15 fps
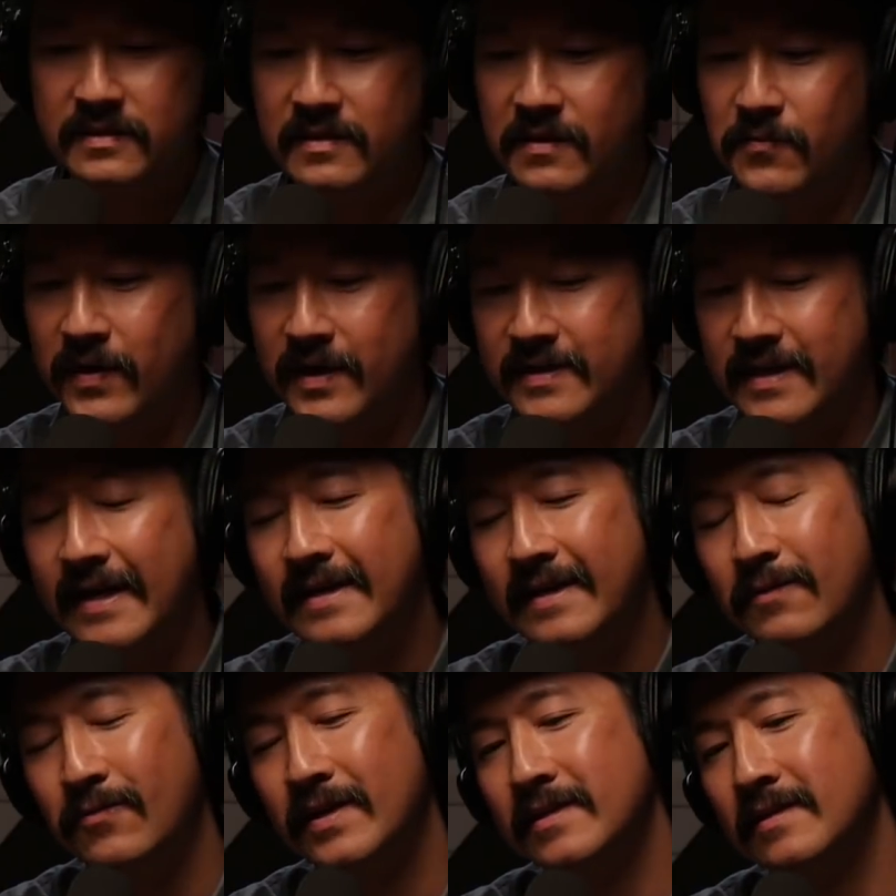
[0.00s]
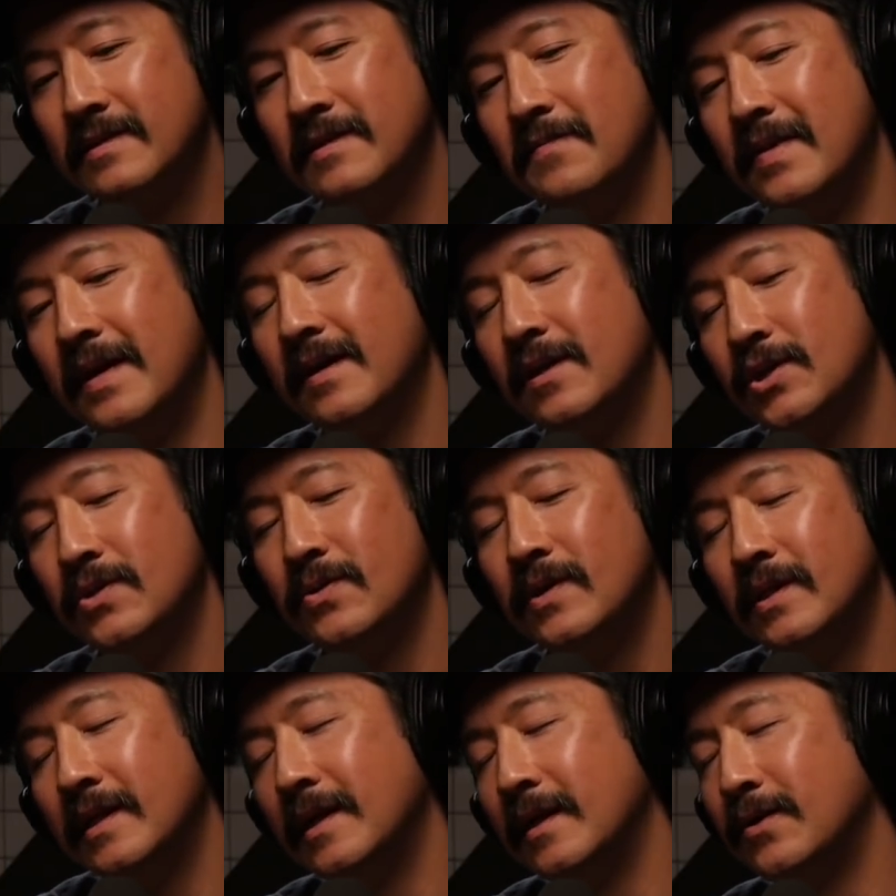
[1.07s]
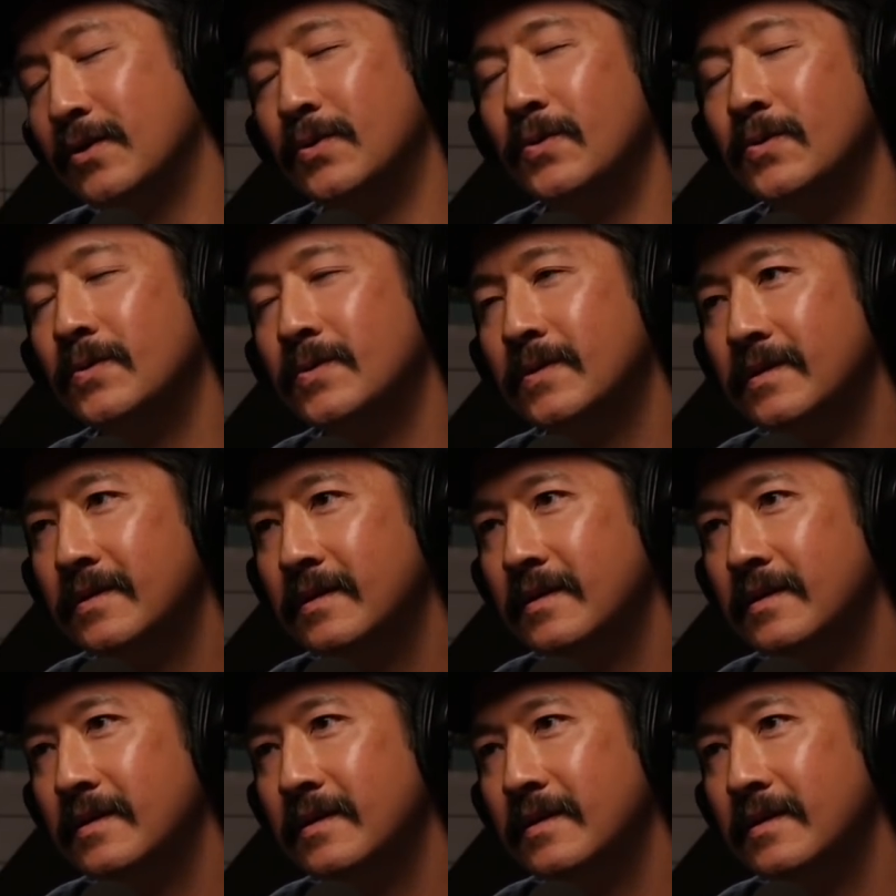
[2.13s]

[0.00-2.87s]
some ways, I didn't, it wasn't to make shoe cleaning cool.